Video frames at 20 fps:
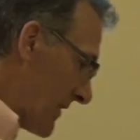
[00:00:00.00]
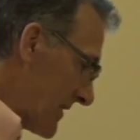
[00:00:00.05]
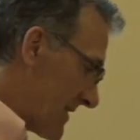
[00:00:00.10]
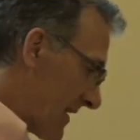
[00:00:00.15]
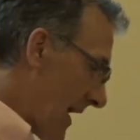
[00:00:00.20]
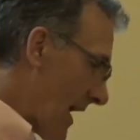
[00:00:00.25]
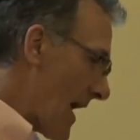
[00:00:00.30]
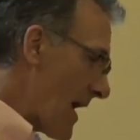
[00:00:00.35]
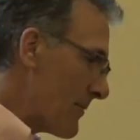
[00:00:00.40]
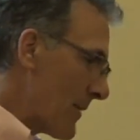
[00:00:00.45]
at the
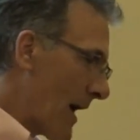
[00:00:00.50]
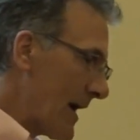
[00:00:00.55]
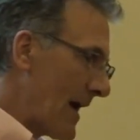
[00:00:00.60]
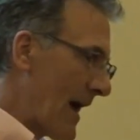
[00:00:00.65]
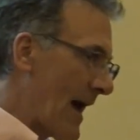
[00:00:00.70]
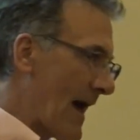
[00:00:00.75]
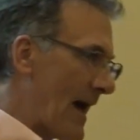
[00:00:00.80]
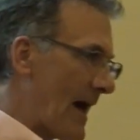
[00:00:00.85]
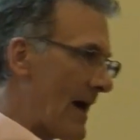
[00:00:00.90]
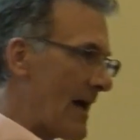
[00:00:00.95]
time, I
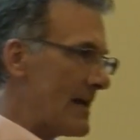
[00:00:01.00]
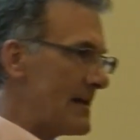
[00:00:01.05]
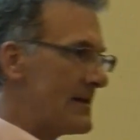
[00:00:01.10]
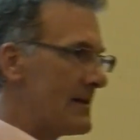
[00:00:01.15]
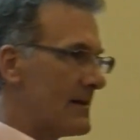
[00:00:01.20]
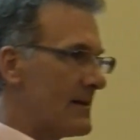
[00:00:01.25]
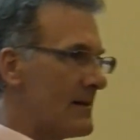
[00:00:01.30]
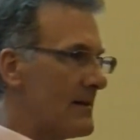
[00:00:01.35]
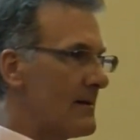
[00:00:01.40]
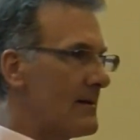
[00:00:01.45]

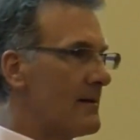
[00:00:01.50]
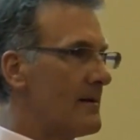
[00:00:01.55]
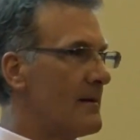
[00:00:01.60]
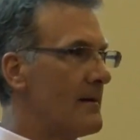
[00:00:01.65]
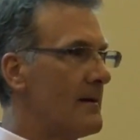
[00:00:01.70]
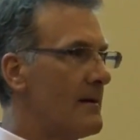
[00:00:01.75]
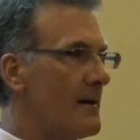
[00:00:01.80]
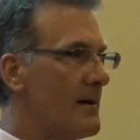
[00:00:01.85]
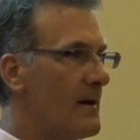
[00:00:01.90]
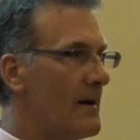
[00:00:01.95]
had
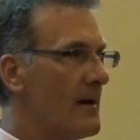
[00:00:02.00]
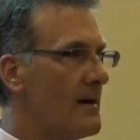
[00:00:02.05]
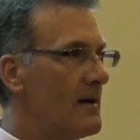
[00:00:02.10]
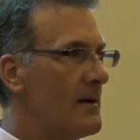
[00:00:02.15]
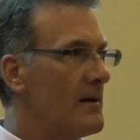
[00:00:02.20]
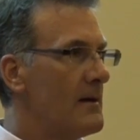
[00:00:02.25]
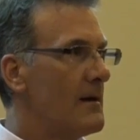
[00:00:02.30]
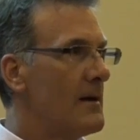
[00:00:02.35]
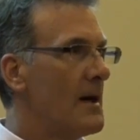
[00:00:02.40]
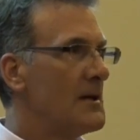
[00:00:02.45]

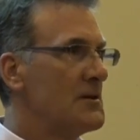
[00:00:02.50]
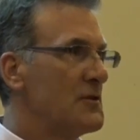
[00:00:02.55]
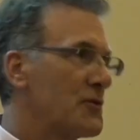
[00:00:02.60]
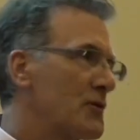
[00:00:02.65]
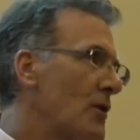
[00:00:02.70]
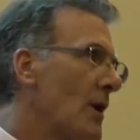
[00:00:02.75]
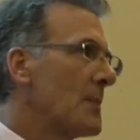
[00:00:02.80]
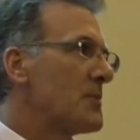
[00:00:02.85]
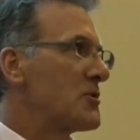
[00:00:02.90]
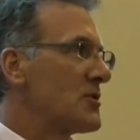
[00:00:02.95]
a
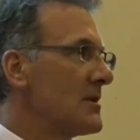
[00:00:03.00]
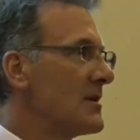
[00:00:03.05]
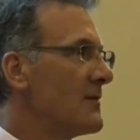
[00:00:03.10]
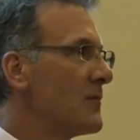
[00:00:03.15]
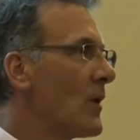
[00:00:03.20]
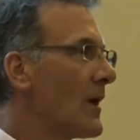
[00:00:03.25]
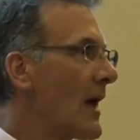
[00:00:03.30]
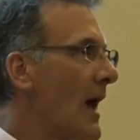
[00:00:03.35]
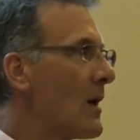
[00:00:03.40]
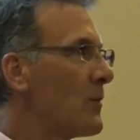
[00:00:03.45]
description
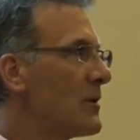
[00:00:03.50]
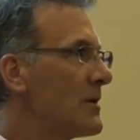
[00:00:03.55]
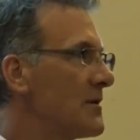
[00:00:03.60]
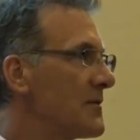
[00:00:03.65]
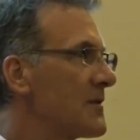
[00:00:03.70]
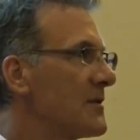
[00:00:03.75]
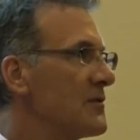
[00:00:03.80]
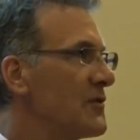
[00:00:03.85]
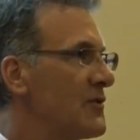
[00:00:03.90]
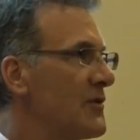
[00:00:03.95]
of what I would
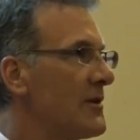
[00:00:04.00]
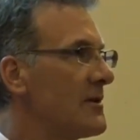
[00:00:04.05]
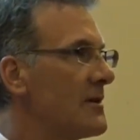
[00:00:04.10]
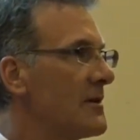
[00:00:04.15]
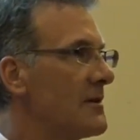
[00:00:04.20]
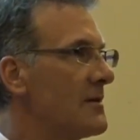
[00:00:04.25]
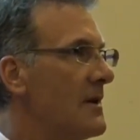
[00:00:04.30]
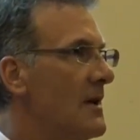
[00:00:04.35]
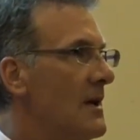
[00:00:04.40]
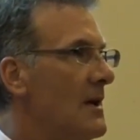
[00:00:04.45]
have
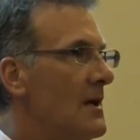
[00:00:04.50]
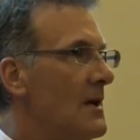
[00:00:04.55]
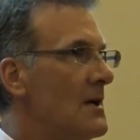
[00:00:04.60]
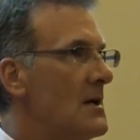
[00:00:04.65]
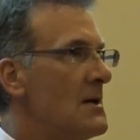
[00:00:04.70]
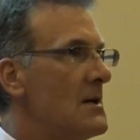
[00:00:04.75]
considered